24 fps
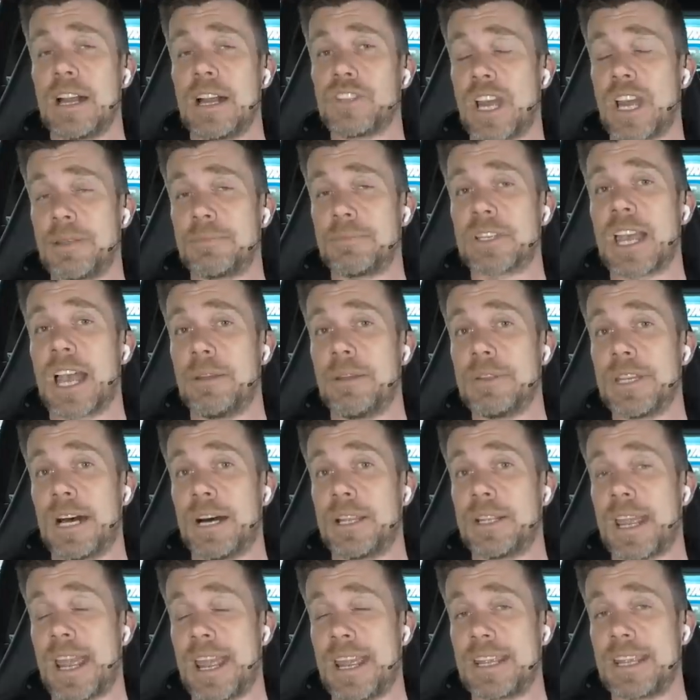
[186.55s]
James came
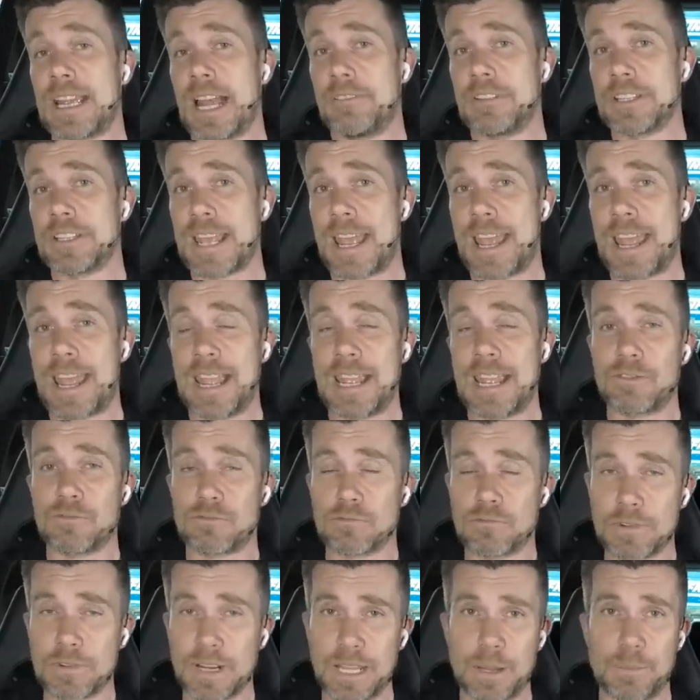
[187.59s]
down and gave us a hand,
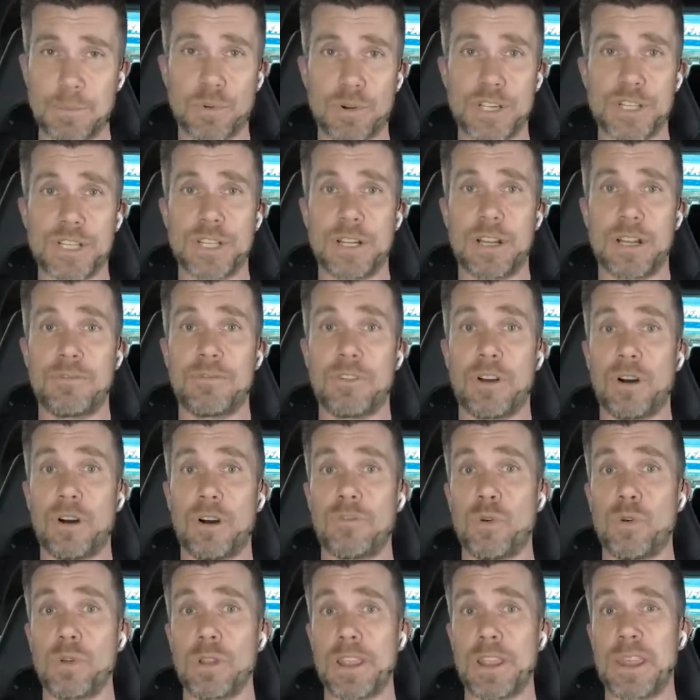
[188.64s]
really appreciative
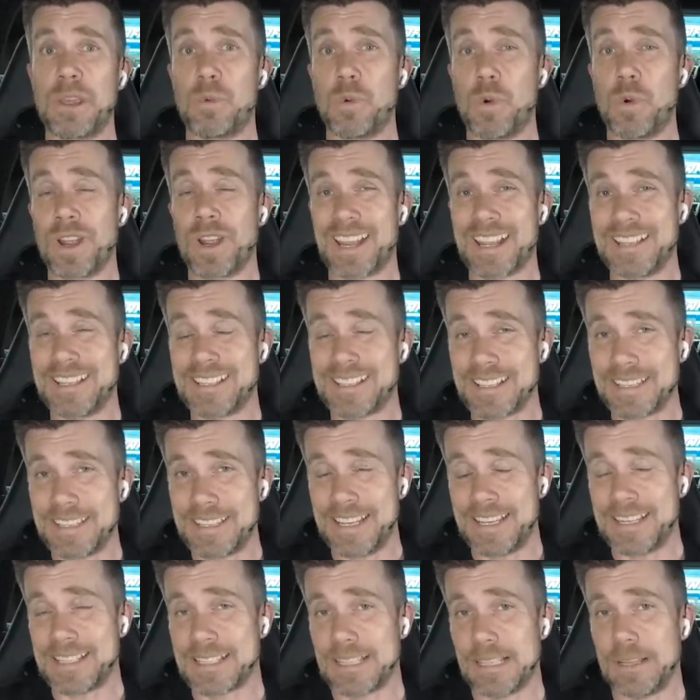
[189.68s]
of all their work. It's
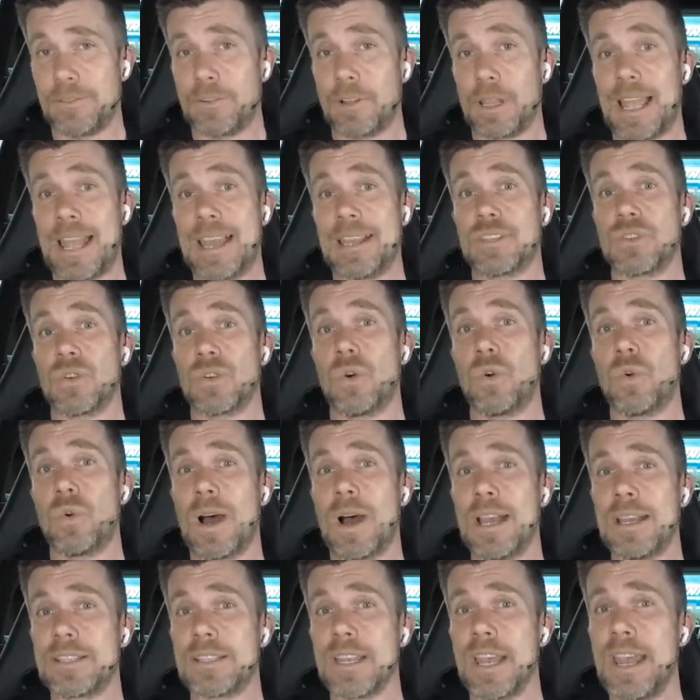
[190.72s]
next level as
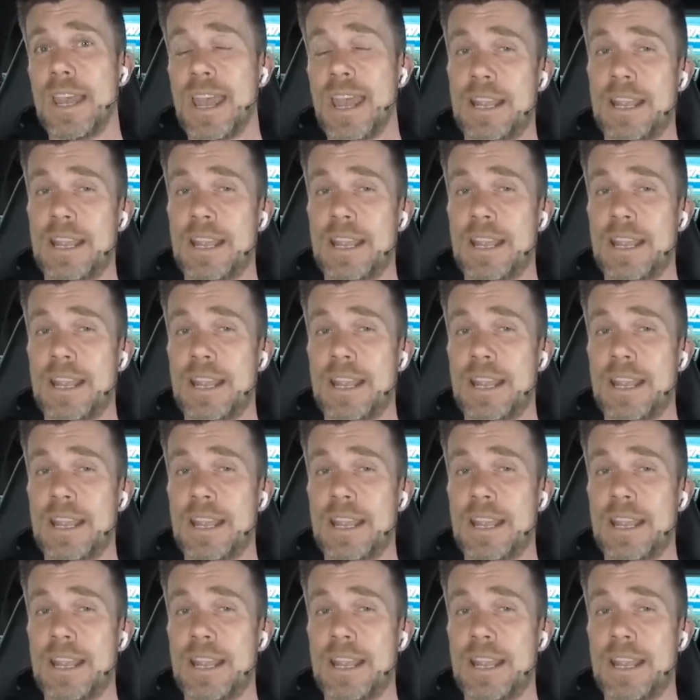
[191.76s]
always.